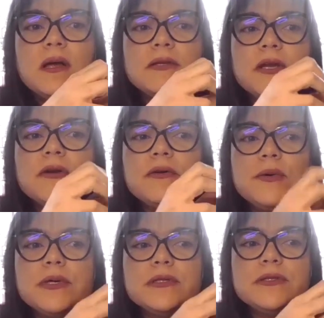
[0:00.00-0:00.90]
they are
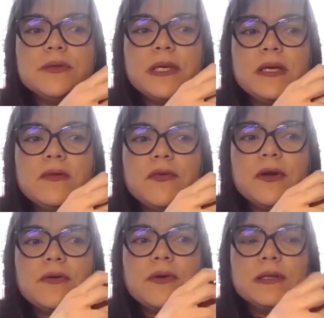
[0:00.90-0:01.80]
going to be
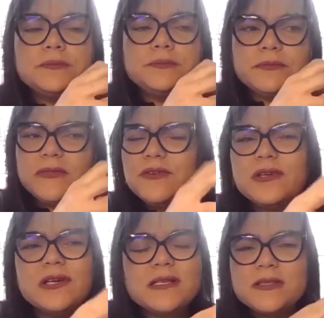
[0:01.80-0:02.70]
they're
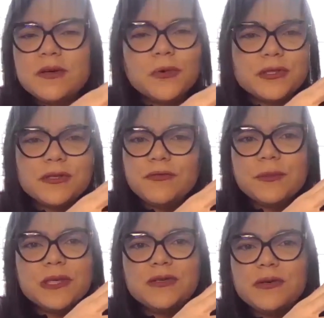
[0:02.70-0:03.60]
going to get so much
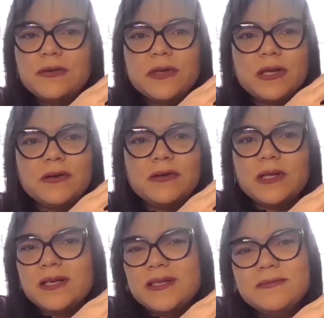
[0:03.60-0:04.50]
information out there
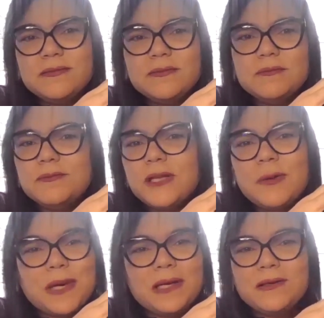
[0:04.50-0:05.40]
that
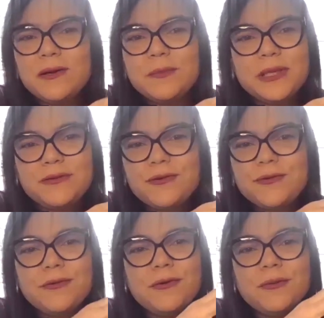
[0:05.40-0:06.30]
might not be
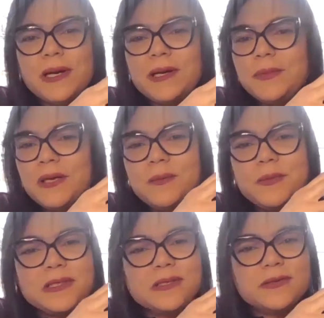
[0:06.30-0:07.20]
true, might be
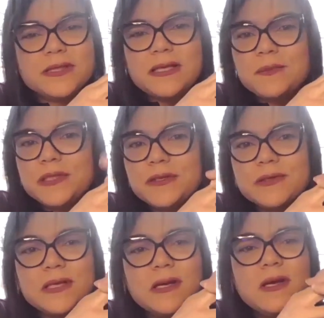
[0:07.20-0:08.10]

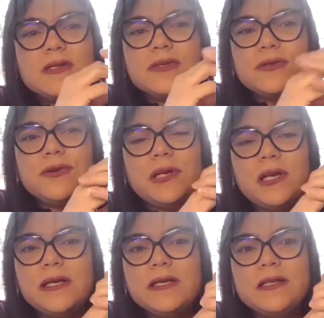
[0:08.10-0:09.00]
misconceptions. So your
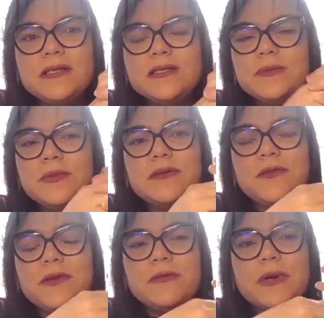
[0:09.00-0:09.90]
client needs to
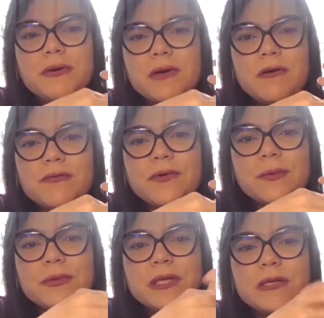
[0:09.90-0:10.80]
feel very
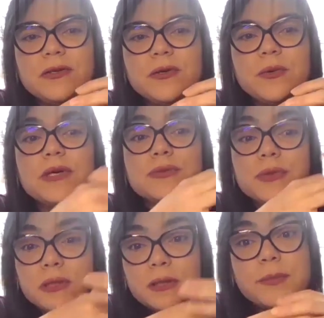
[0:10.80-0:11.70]
comfortable that you are
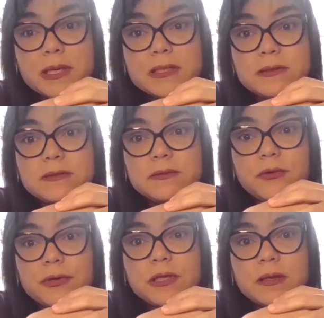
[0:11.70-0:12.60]
doing the best
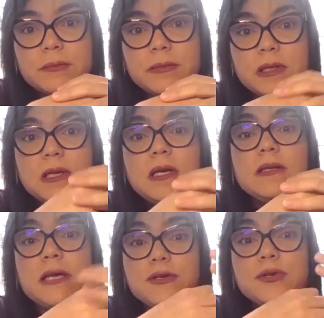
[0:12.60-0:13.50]
for them,
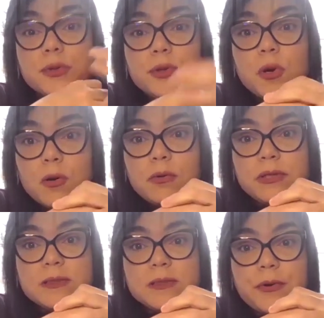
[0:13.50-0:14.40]
that you know
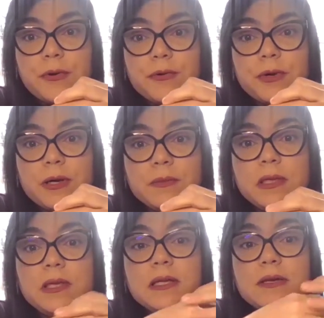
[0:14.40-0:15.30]
this program,
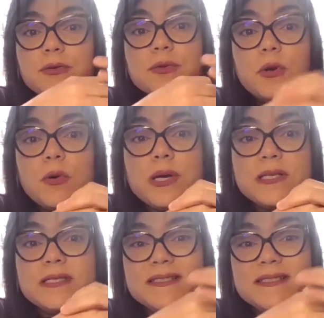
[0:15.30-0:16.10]
that you know what